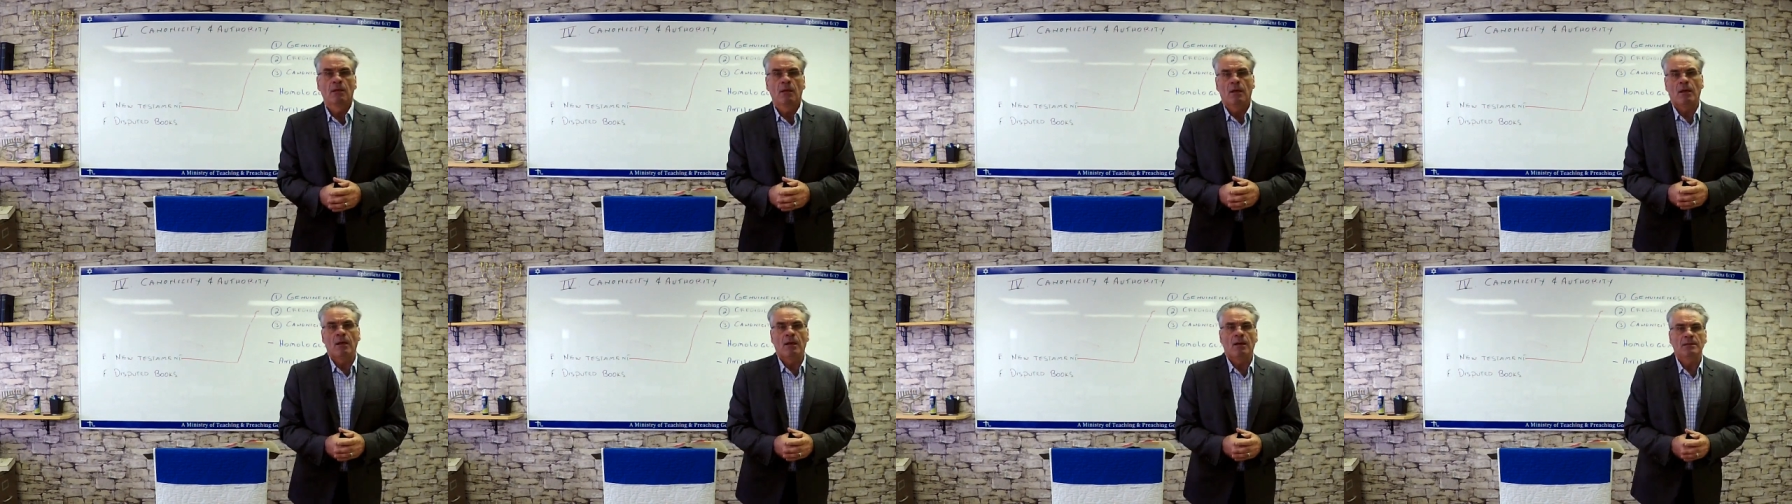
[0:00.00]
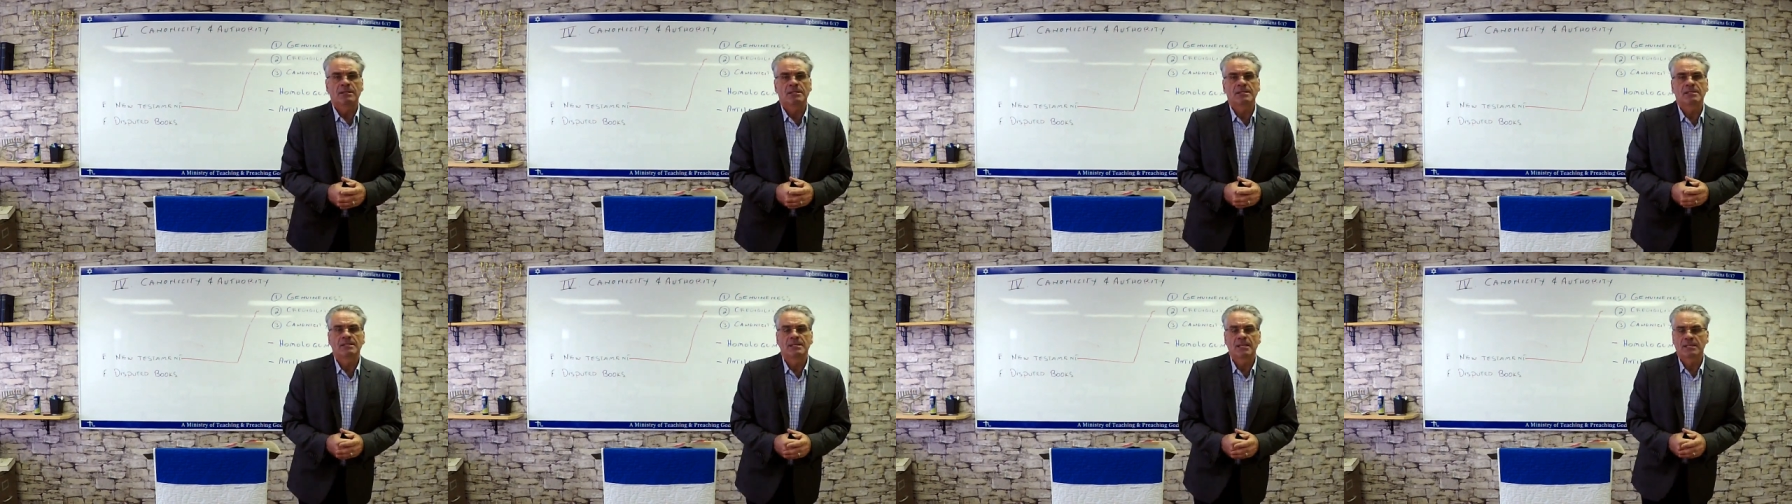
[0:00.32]

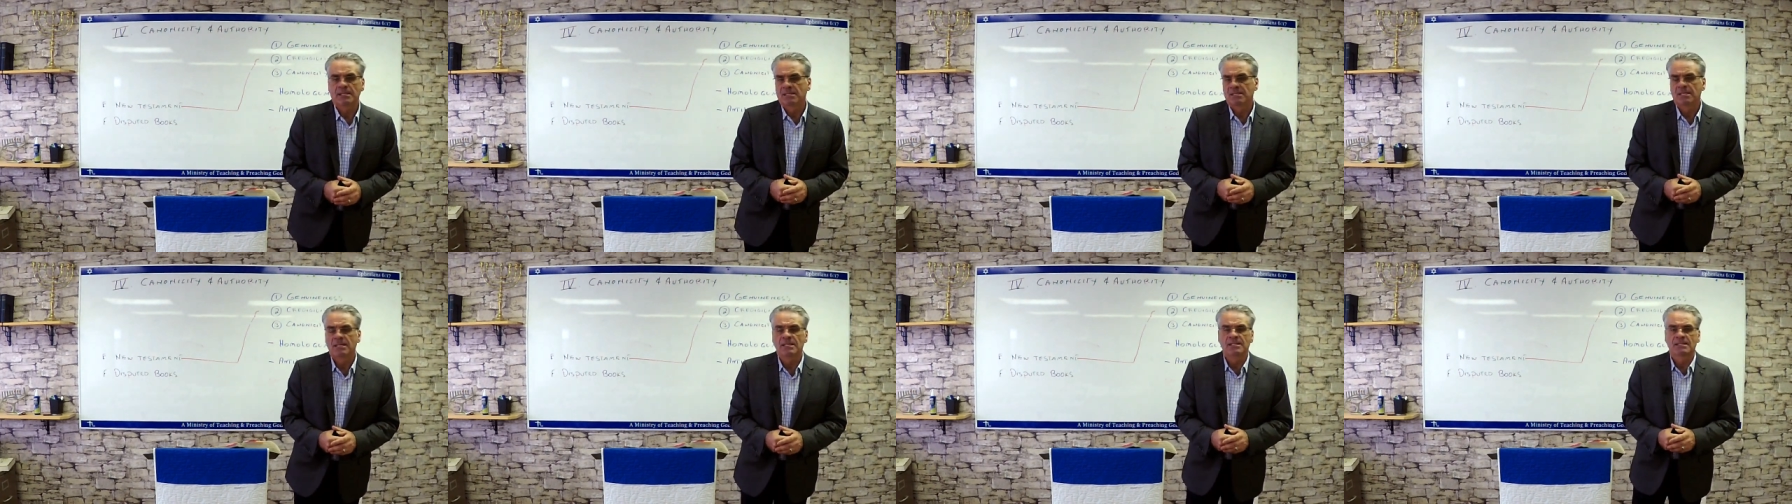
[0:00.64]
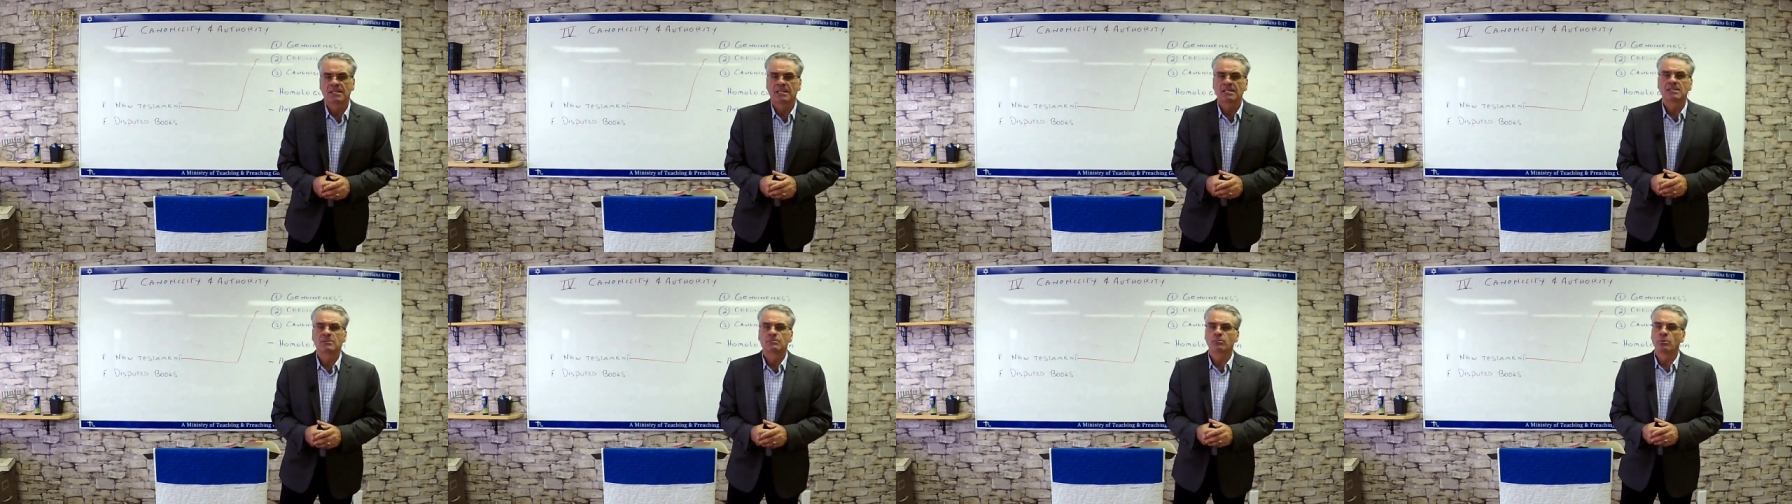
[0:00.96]
uh,
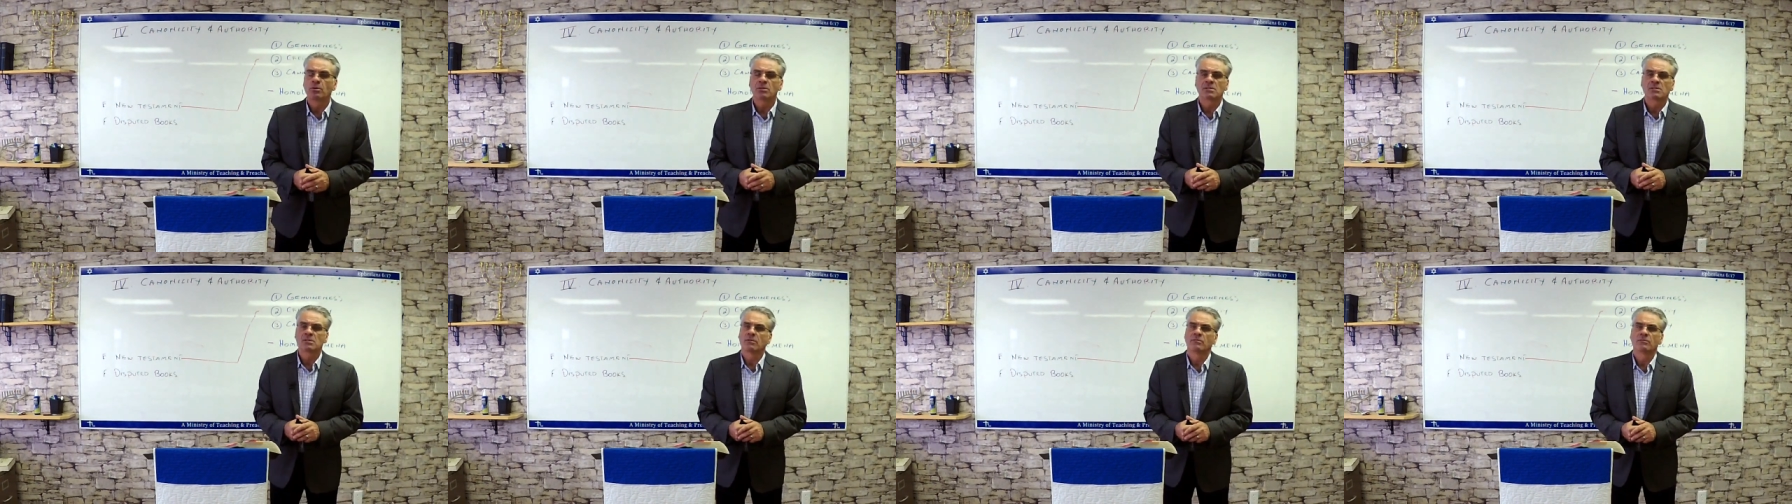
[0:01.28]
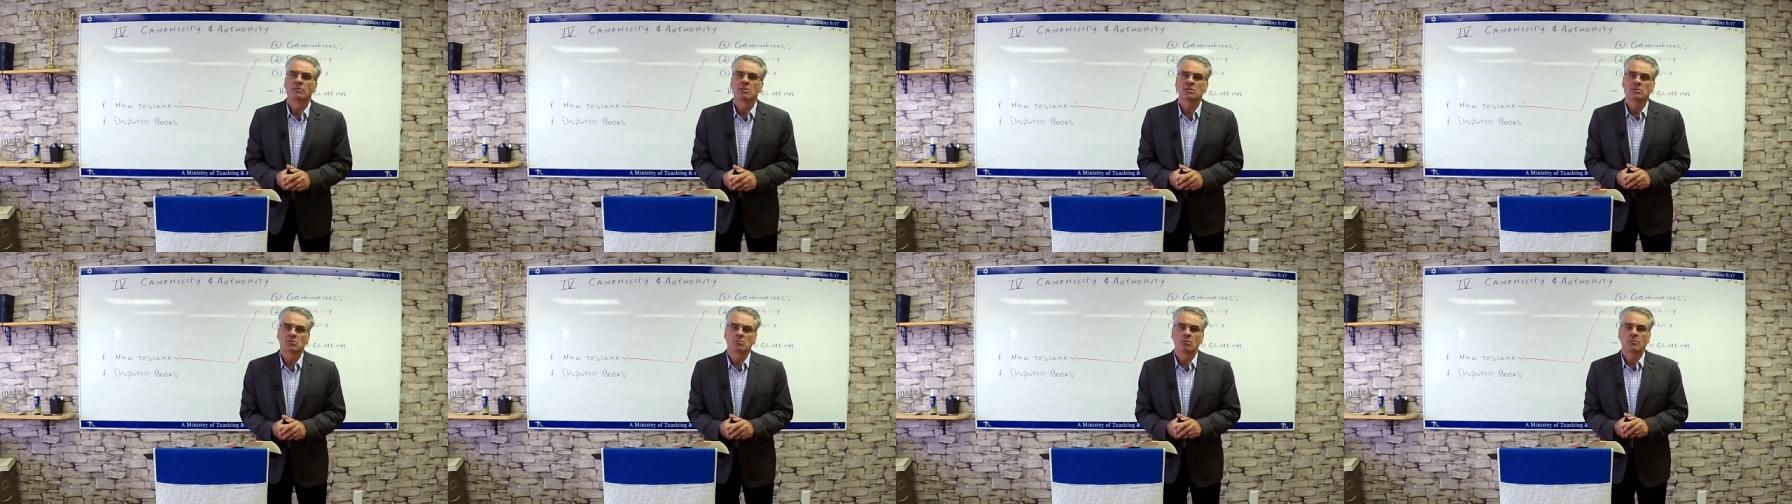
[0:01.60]
66 books
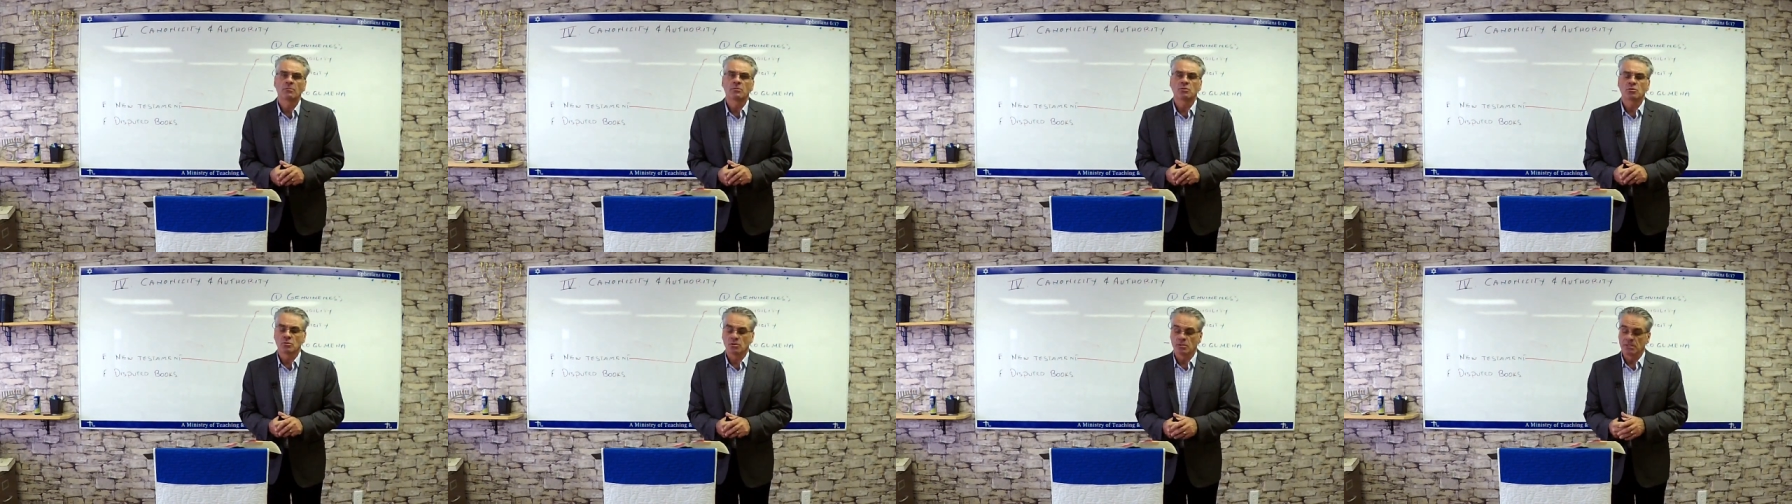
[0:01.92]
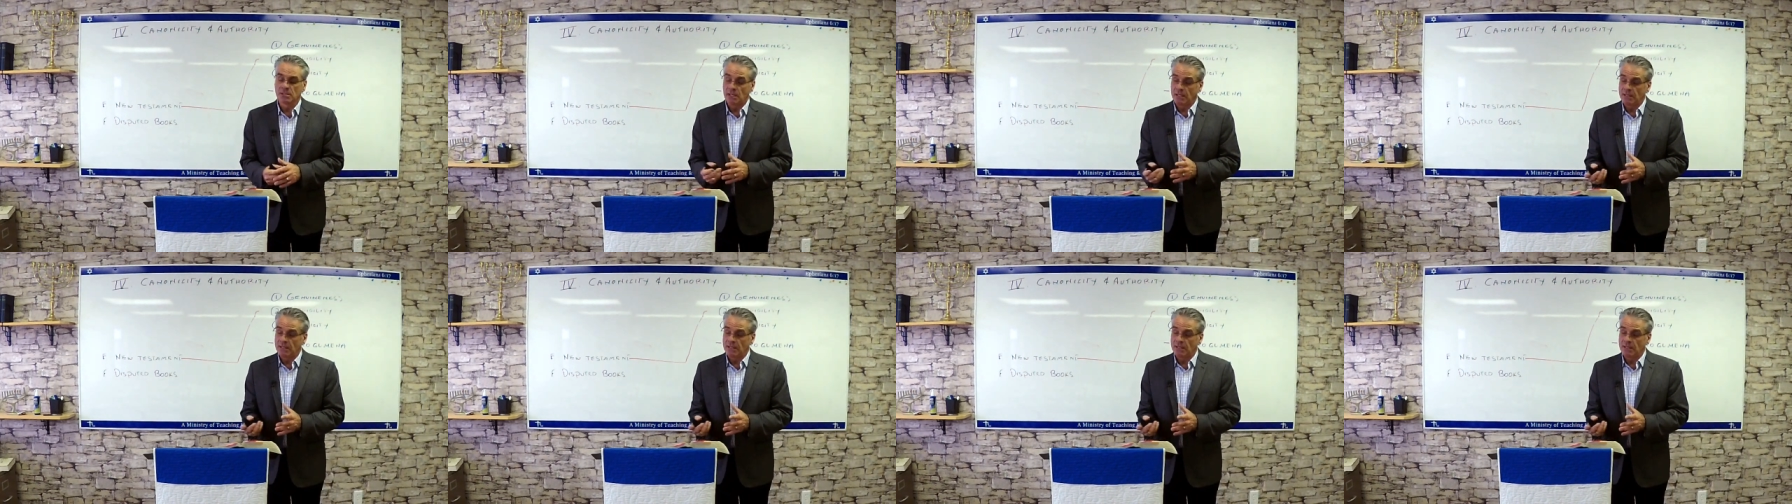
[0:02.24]
of the scriptures.